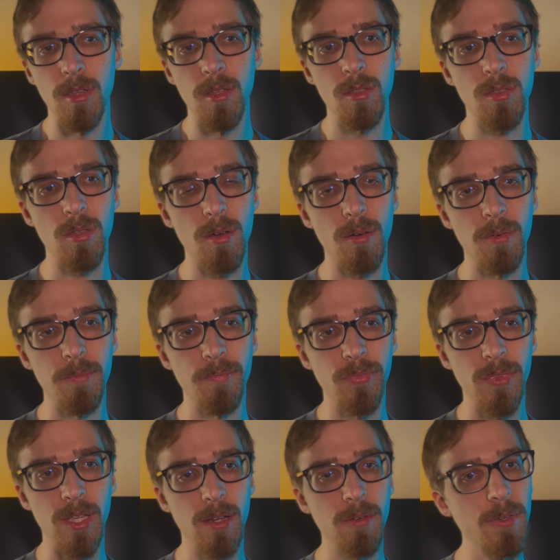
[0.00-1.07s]
So
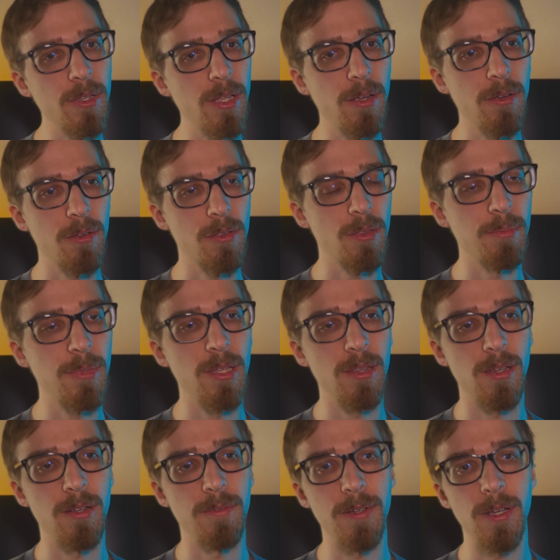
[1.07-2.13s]
the Nreal Air is something
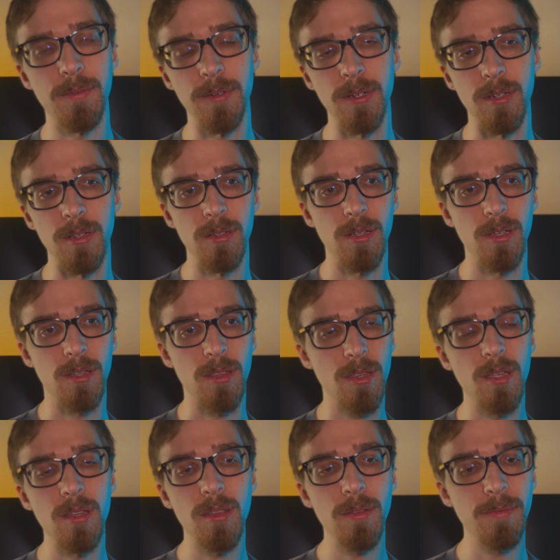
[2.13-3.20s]
that I've covered
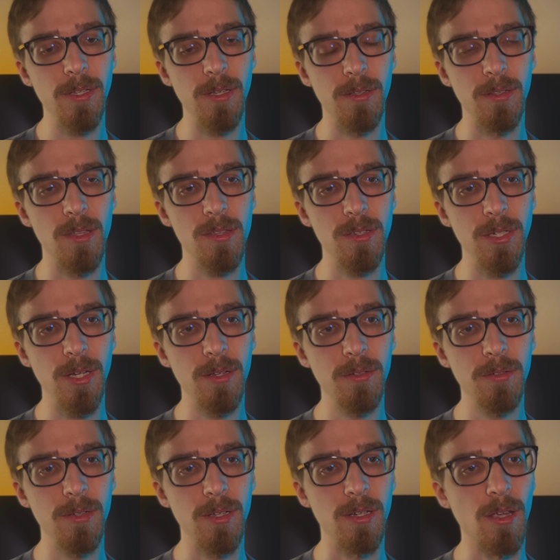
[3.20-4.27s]
extensively on this
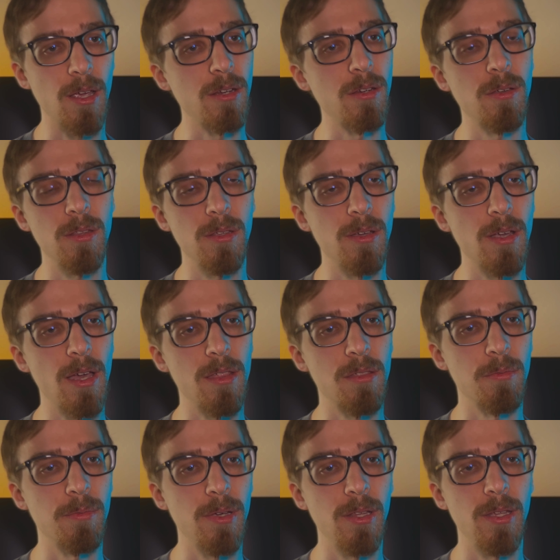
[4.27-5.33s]
channel, and I know that you guys
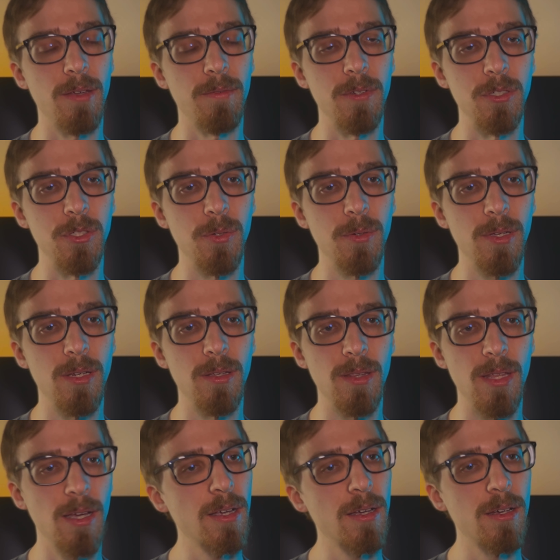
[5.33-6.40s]
really have enjoyed
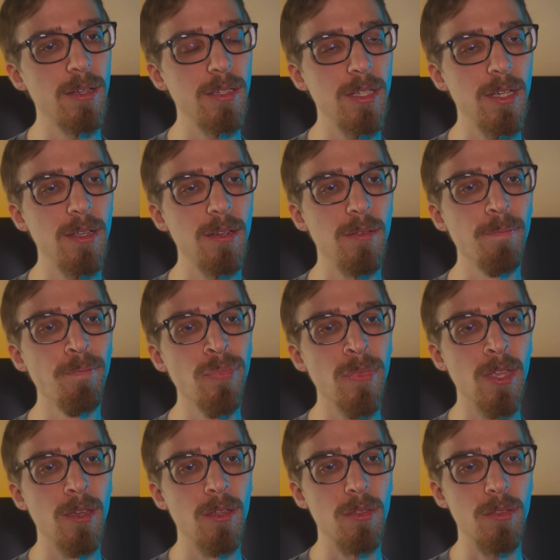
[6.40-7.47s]
that content.
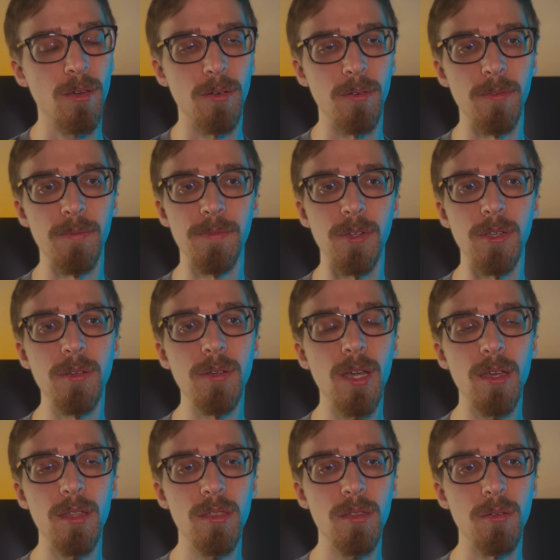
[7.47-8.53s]
So for you
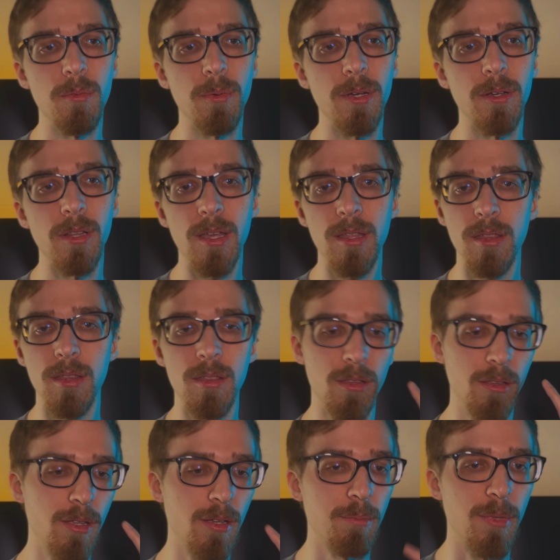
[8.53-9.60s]
guys who wear glasses
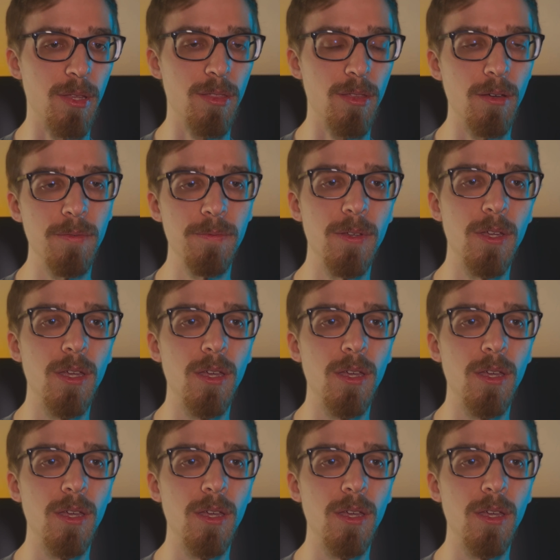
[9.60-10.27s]
like myself,